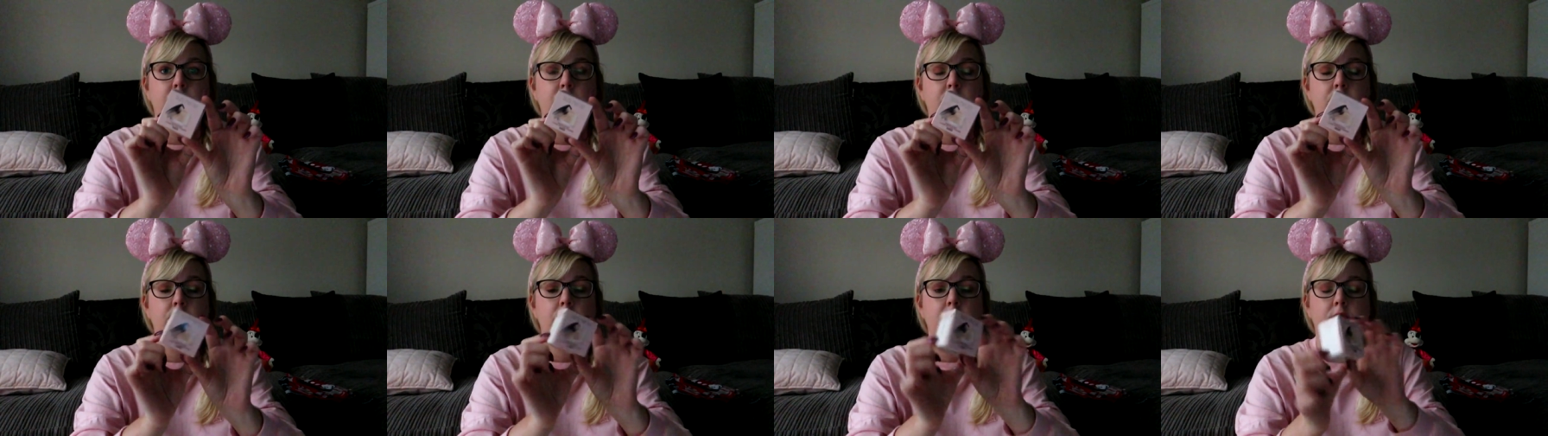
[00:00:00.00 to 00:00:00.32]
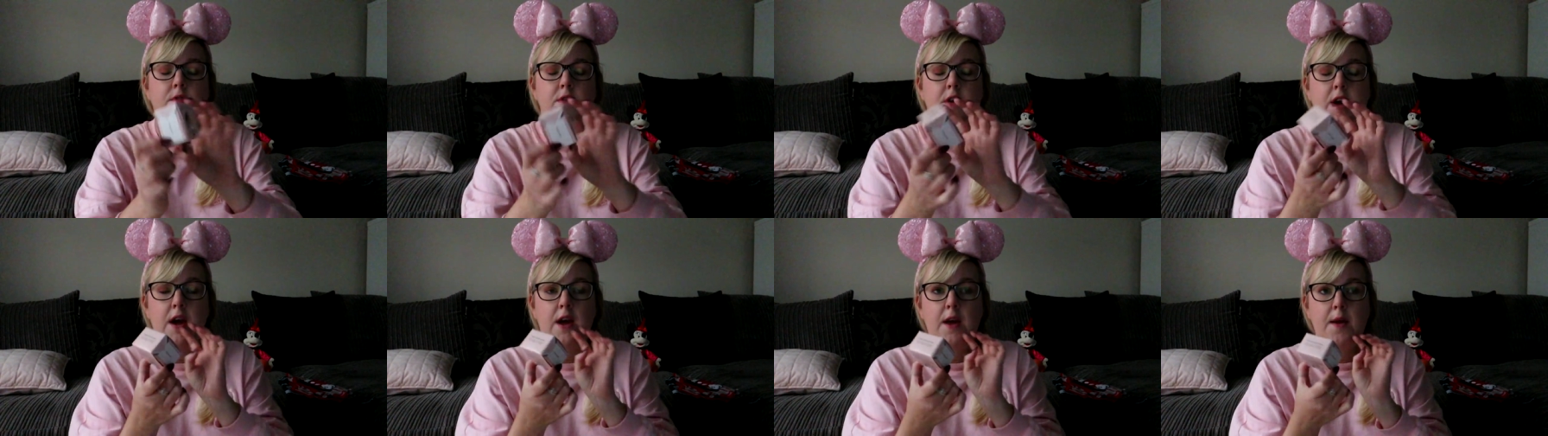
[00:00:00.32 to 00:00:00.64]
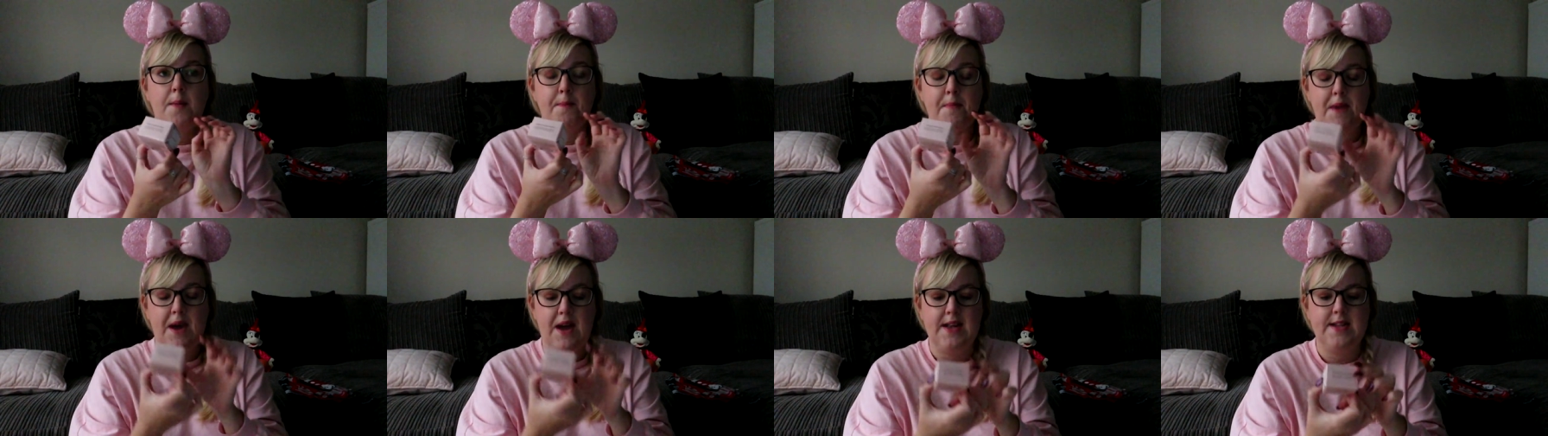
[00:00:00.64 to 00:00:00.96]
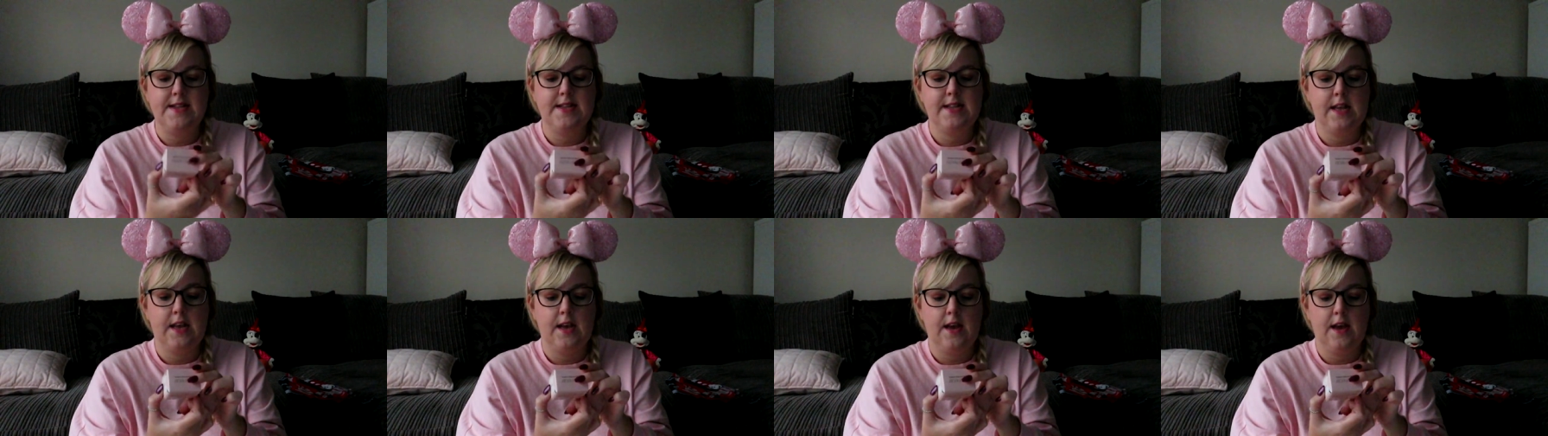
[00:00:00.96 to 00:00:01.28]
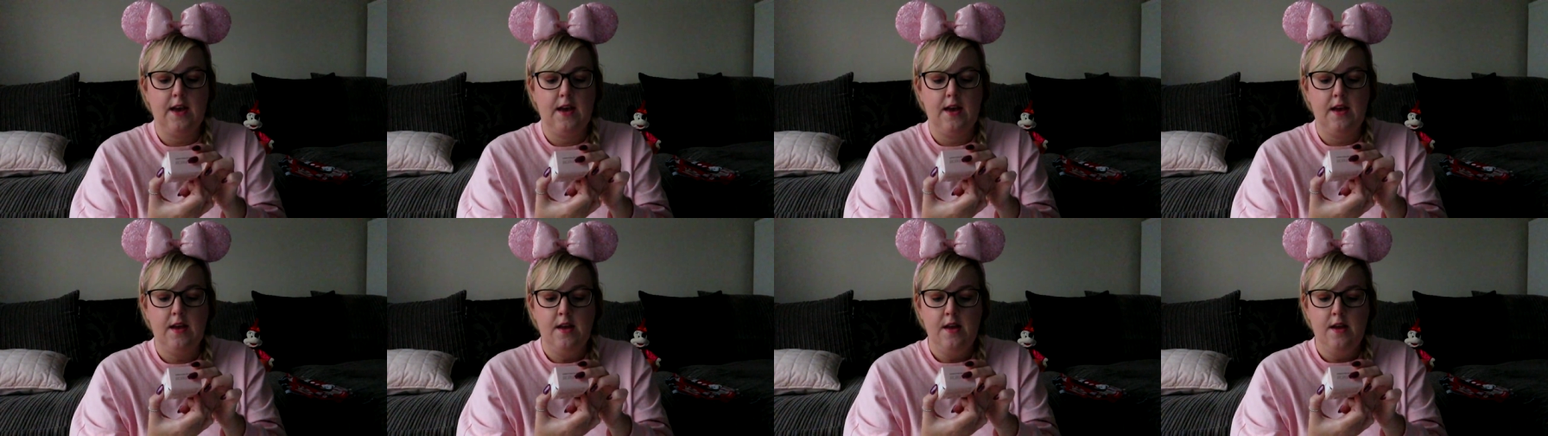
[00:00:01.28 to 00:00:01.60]
Laura
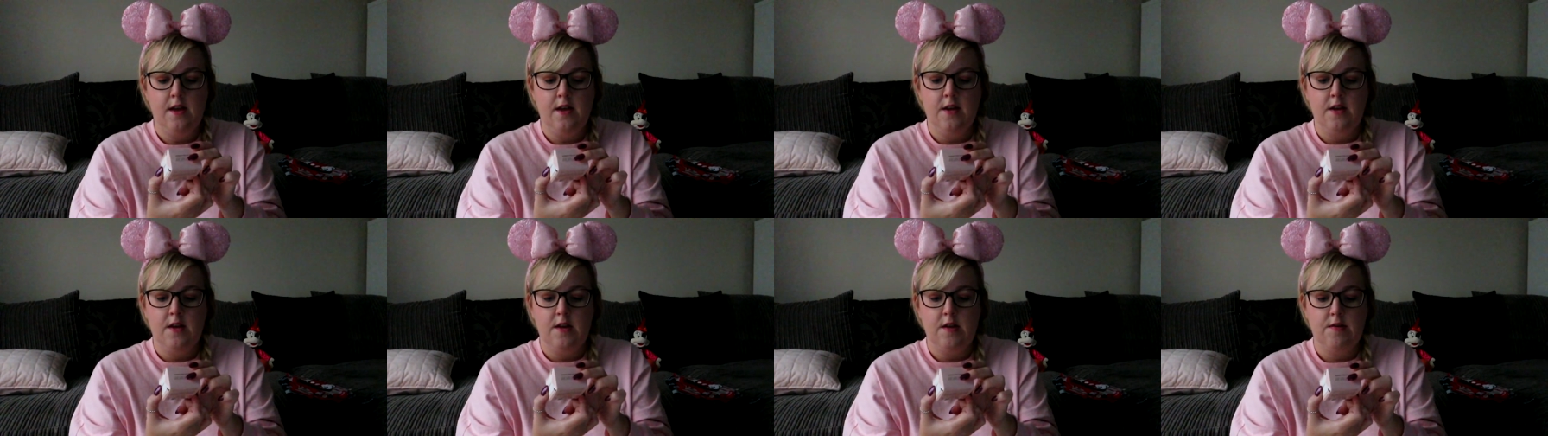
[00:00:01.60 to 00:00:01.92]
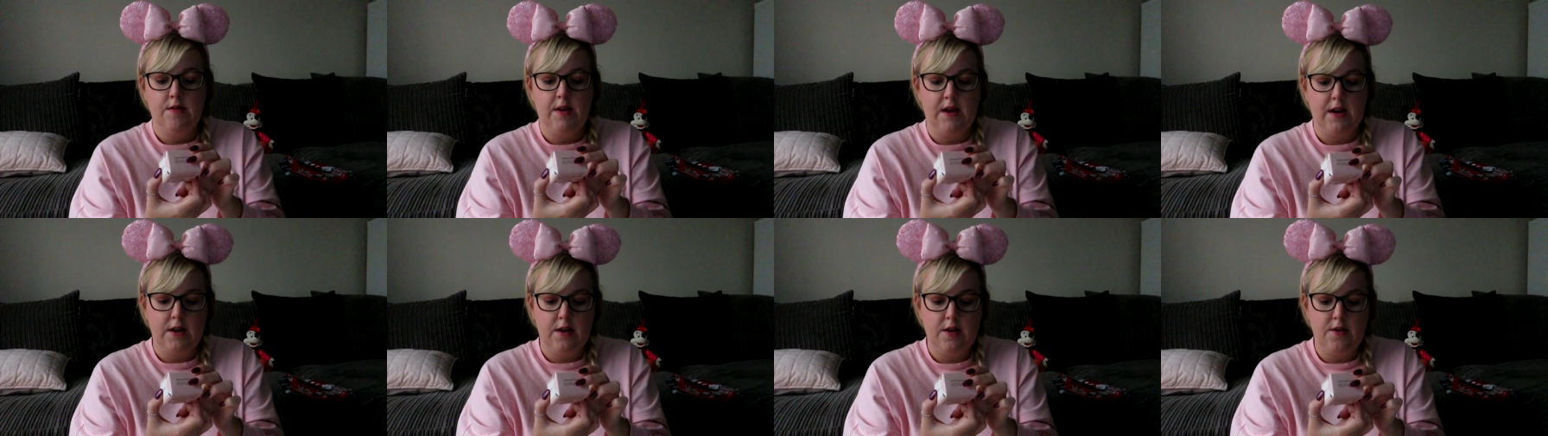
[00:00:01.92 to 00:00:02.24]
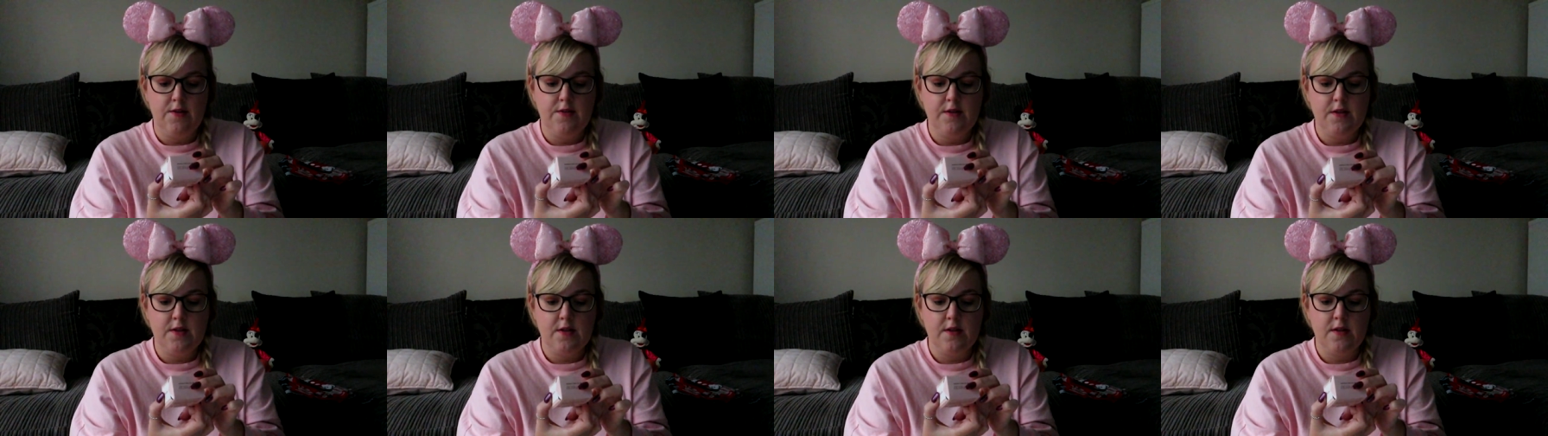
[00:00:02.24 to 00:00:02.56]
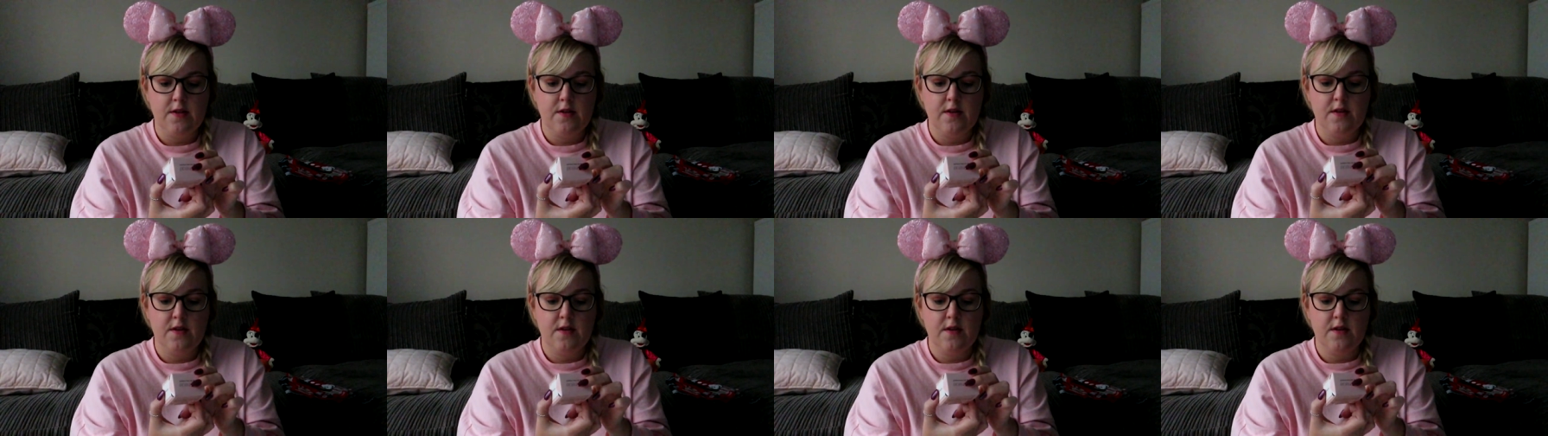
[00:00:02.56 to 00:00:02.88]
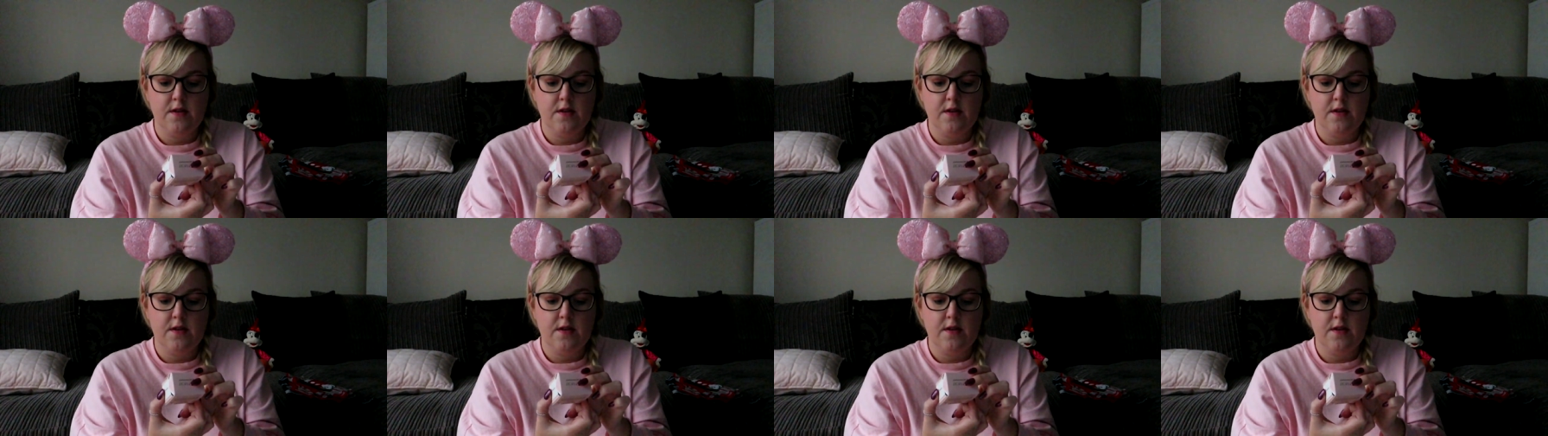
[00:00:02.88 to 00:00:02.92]
Mercier translucent,